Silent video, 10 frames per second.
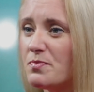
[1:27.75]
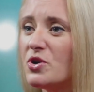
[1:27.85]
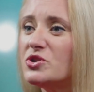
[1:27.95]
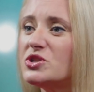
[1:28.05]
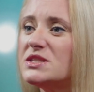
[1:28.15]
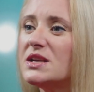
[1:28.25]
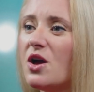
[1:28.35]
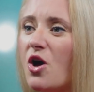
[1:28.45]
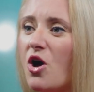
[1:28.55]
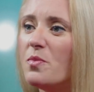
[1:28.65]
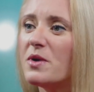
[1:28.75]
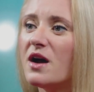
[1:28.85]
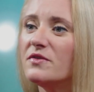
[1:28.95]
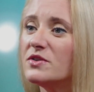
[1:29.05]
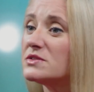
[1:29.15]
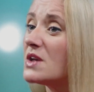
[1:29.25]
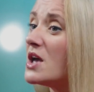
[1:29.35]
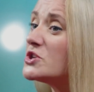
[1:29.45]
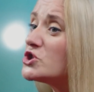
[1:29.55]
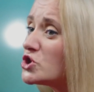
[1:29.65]
purchasing a home covers
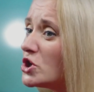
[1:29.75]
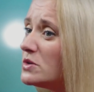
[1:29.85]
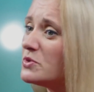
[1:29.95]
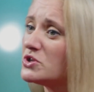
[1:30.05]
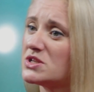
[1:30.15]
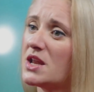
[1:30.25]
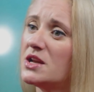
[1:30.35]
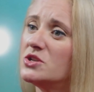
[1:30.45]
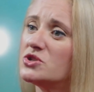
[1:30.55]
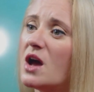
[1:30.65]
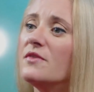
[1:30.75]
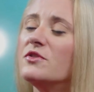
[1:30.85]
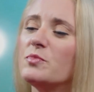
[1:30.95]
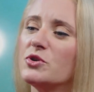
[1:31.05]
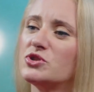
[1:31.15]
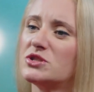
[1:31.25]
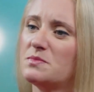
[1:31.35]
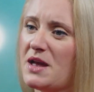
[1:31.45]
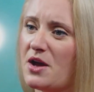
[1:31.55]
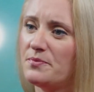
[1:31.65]
a certain percentage of the purchase
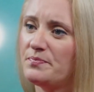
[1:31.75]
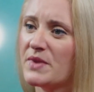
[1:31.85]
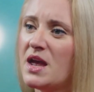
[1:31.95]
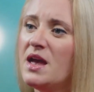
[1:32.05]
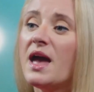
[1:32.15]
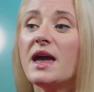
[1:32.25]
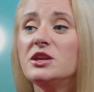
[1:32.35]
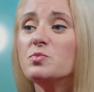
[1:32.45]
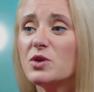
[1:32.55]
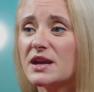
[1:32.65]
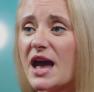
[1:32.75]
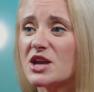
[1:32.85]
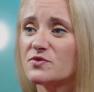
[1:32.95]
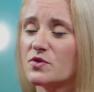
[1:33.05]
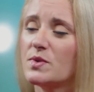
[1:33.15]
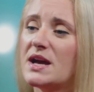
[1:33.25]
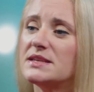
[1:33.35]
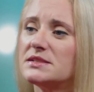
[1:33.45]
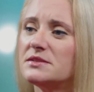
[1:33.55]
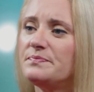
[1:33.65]
amount, and you bring cash for the
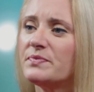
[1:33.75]
rest.